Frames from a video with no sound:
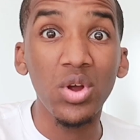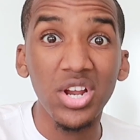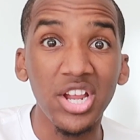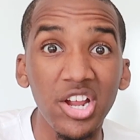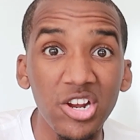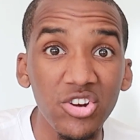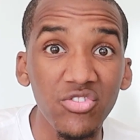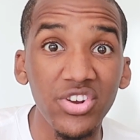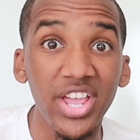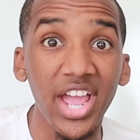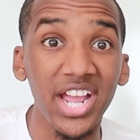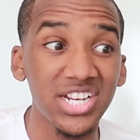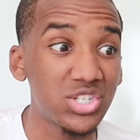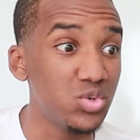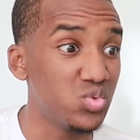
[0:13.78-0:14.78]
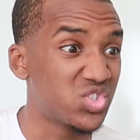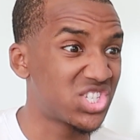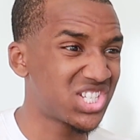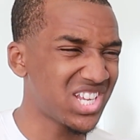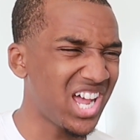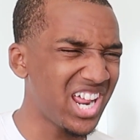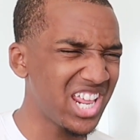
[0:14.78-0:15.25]
We're here to react to
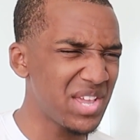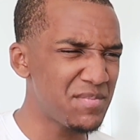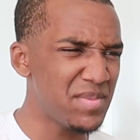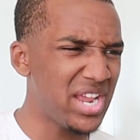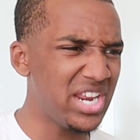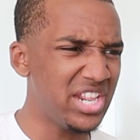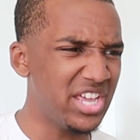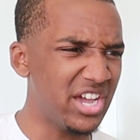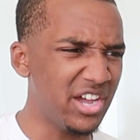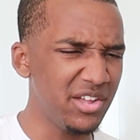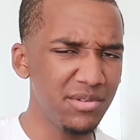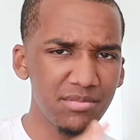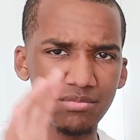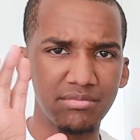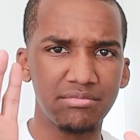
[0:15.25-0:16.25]
Sonic Mania,